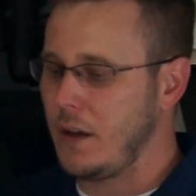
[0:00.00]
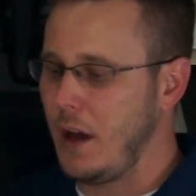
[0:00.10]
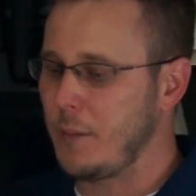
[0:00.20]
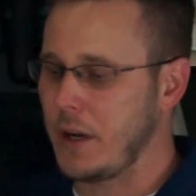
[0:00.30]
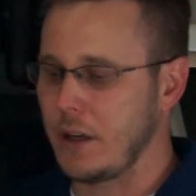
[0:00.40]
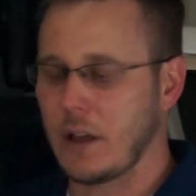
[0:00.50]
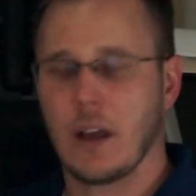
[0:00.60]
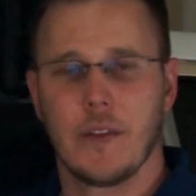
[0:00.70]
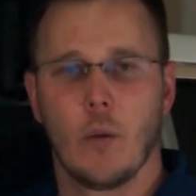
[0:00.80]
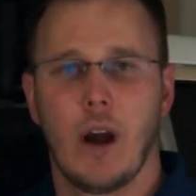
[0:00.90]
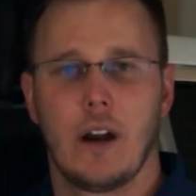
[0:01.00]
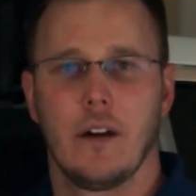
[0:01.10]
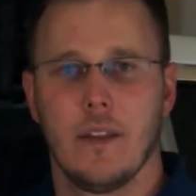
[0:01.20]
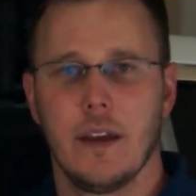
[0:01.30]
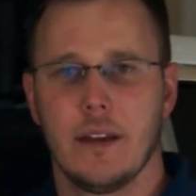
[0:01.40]
I'm gonna cut the wire
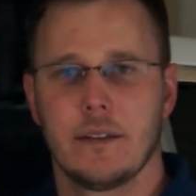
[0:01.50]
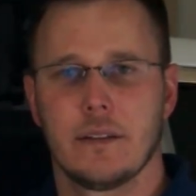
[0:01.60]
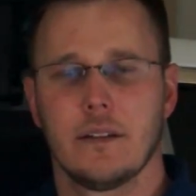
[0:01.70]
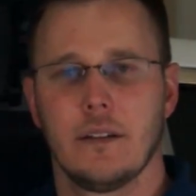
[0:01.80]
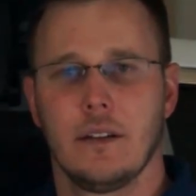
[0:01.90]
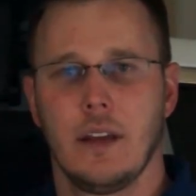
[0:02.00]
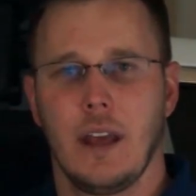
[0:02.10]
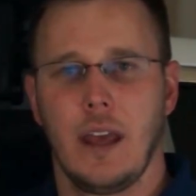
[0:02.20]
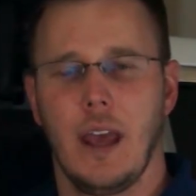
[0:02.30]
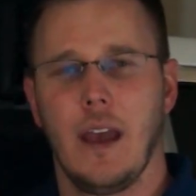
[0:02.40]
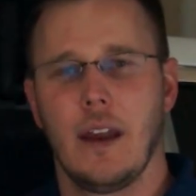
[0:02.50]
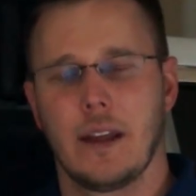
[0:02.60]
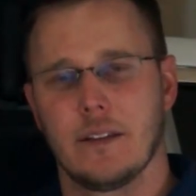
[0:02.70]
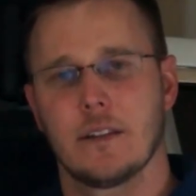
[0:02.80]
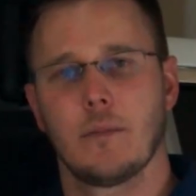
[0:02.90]
on this and I
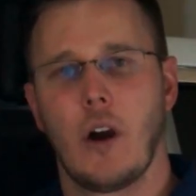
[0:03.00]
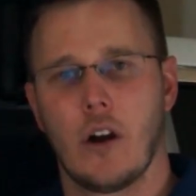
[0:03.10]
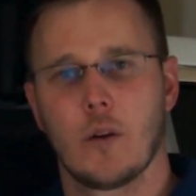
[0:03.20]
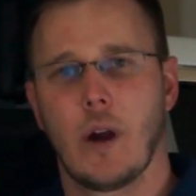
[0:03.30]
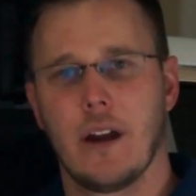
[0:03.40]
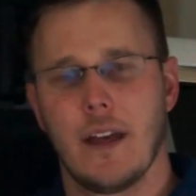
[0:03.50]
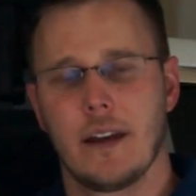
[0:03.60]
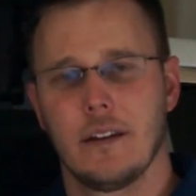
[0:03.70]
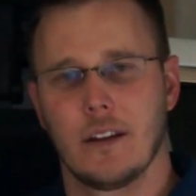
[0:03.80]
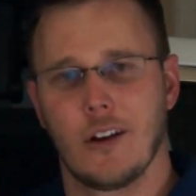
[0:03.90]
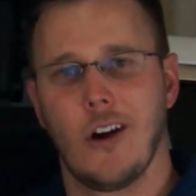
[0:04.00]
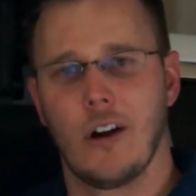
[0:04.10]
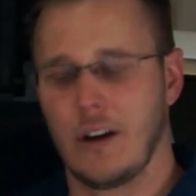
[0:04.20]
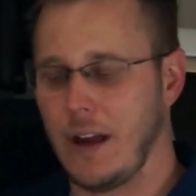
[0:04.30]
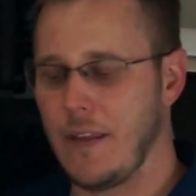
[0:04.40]
can hardwire that into the
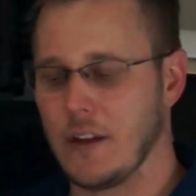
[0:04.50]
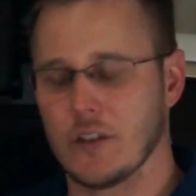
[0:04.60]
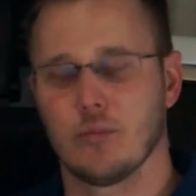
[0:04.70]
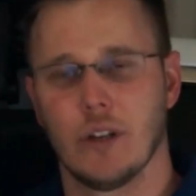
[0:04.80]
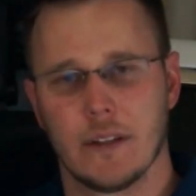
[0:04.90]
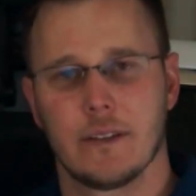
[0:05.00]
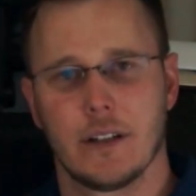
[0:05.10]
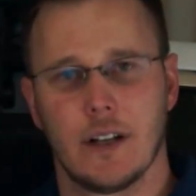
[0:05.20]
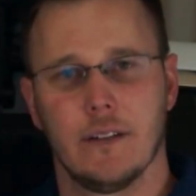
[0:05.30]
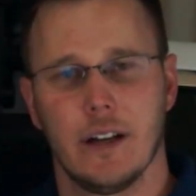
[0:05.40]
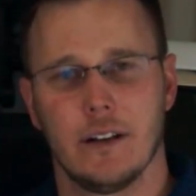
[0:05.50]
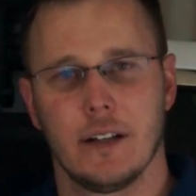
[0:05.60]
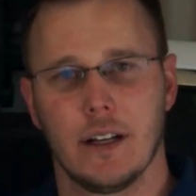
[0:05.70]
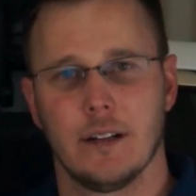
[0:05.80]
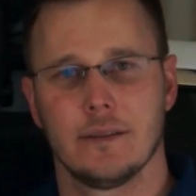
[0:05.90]
car and then just plug the cigarette
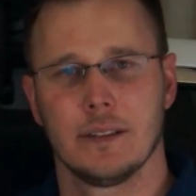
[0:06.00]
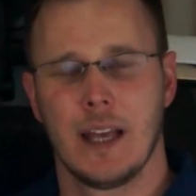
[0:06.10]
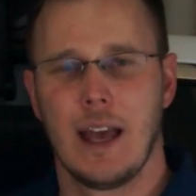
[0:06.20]
lighter in here.